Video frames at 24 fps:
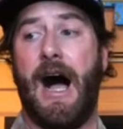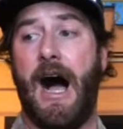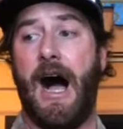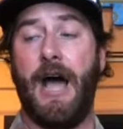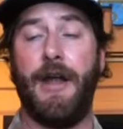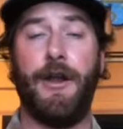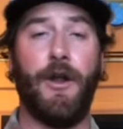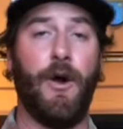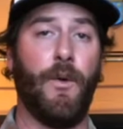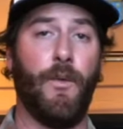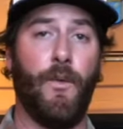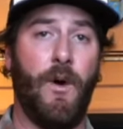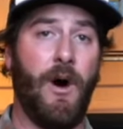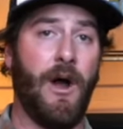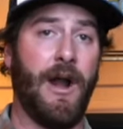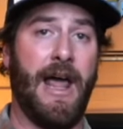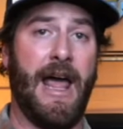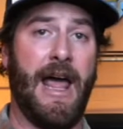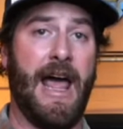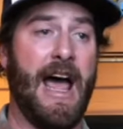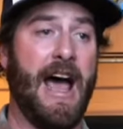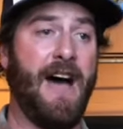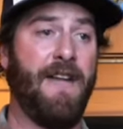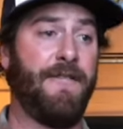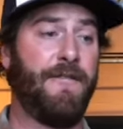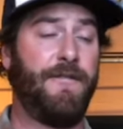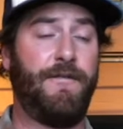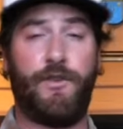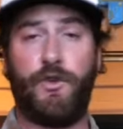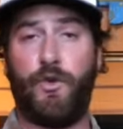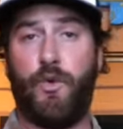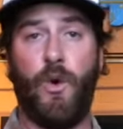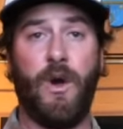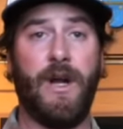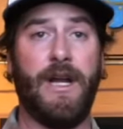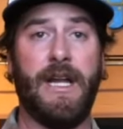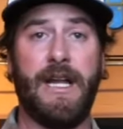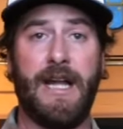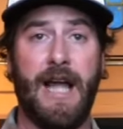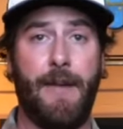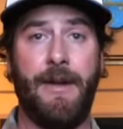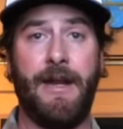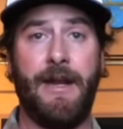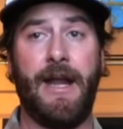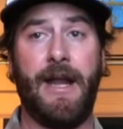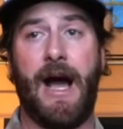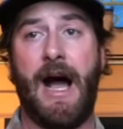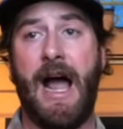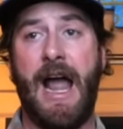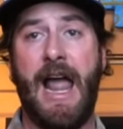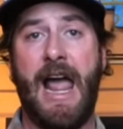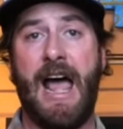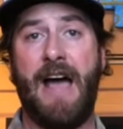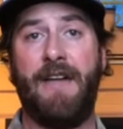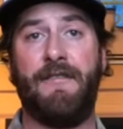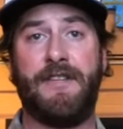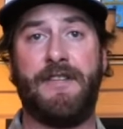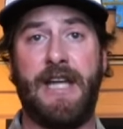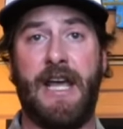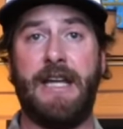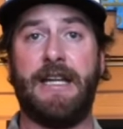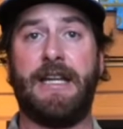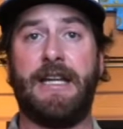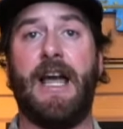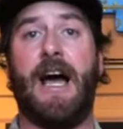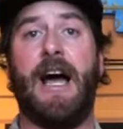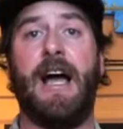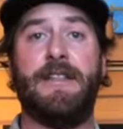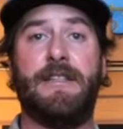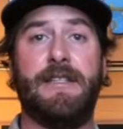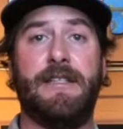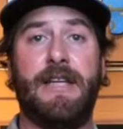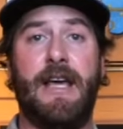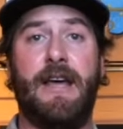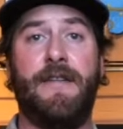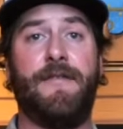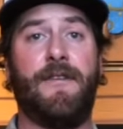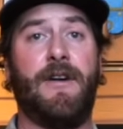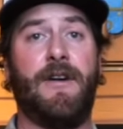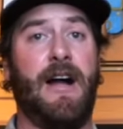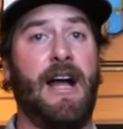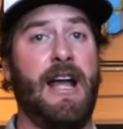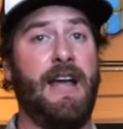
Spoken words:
I don't want to have 20. I mean, I have 10 guides in Denver.